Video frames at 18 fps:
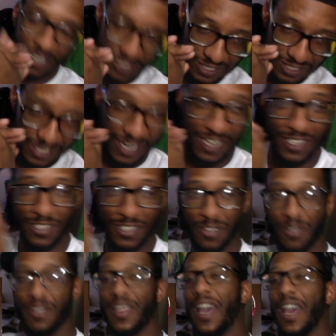you guys.
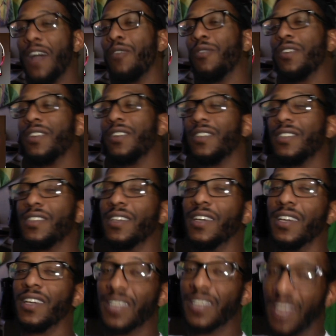So that was
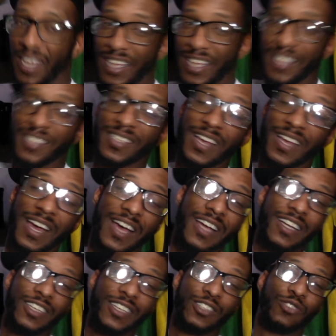
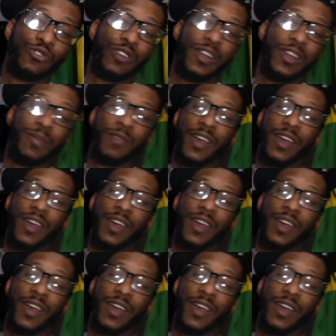KSI. Extreme